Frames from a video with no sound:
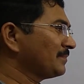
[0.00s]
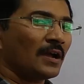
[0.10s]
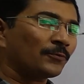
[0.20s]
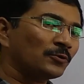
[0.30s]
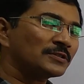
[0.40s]

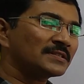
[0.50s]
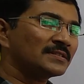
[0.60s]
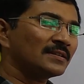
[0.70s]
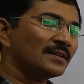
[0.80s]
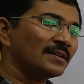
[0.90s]
of
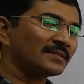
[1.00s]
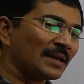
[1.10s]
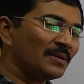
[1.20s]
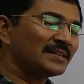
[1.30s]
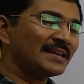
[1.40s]
course,
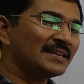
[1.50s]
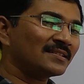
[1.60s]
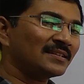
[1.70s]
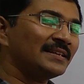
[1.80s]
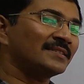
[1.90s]

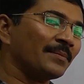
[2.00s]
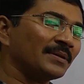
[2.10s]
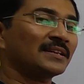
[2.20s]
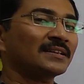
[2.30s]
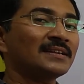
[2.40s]
simultaneously in some
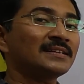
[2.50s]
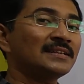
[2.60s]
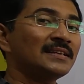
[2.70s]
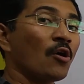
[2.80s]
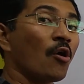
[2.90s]
other country,